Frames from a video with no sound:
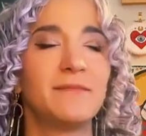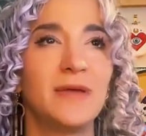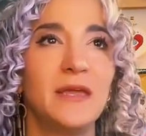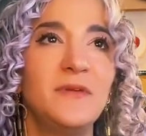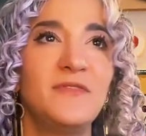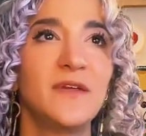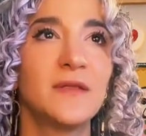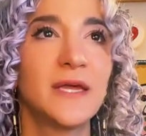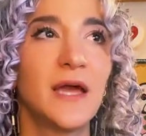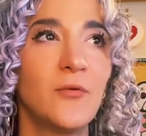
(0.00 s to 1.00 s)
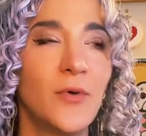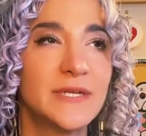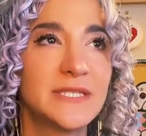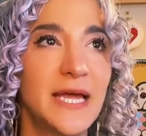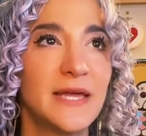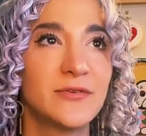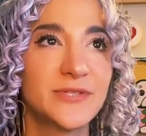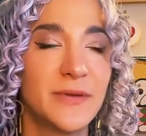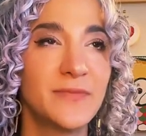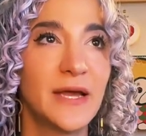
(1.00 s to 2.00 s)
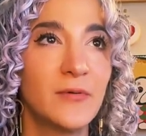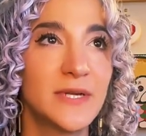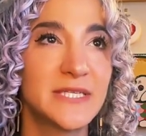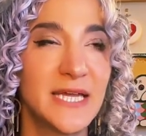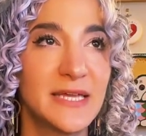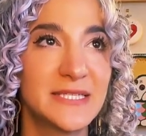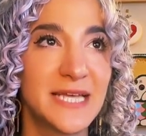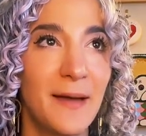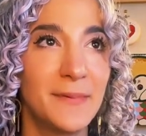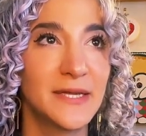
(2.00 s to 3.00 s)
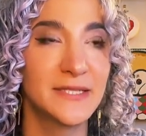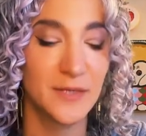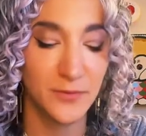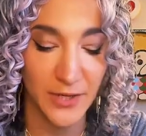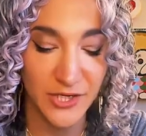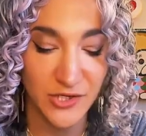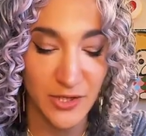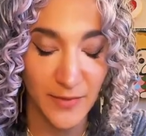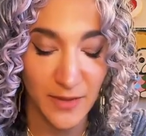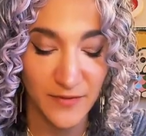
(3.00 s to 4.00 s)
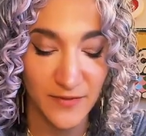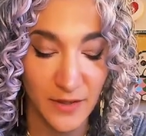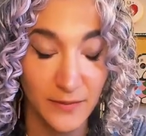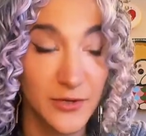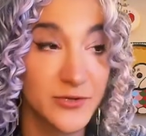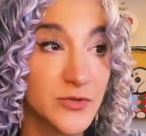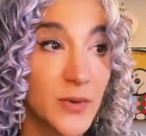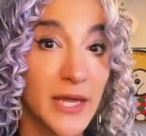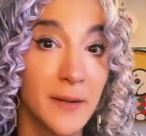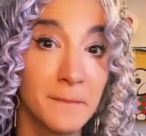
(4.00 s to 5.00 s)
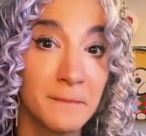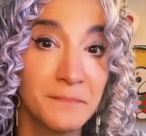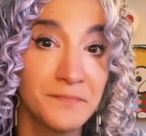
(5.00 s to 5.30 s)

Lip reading: that may be feeling, there's something I want to say that's happening in separation that may be feeling bittersweet.